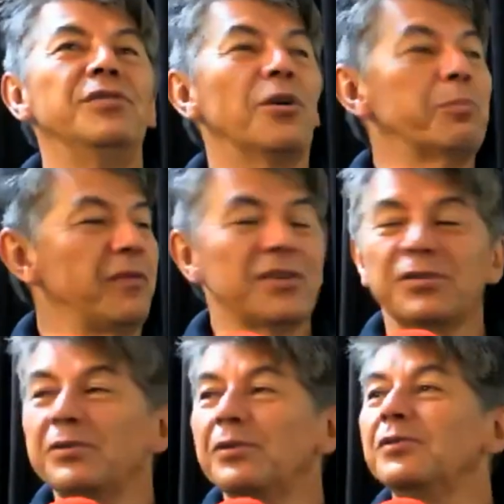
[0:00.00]
young
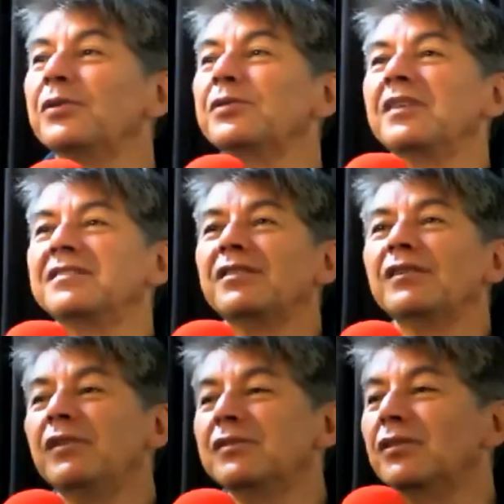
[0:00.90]
professionals also that
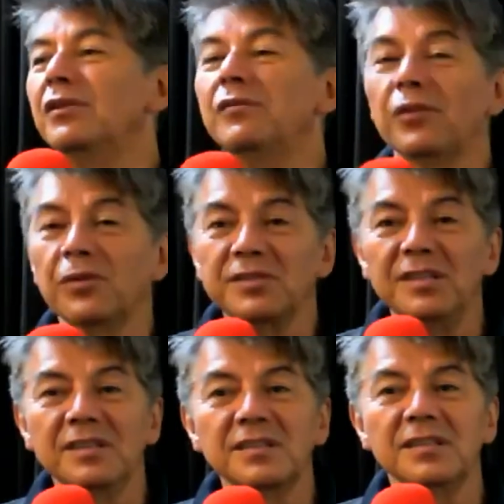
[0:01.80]
serve as
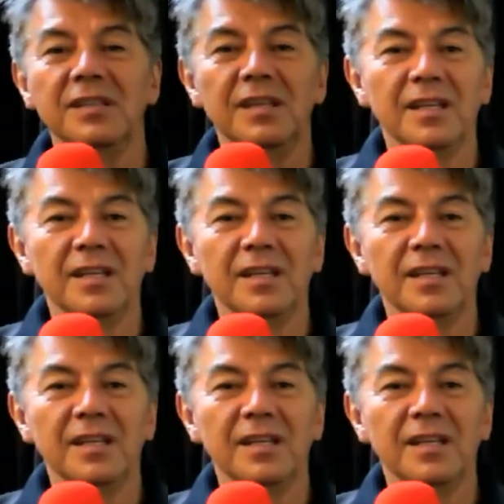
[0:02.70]
volunteers.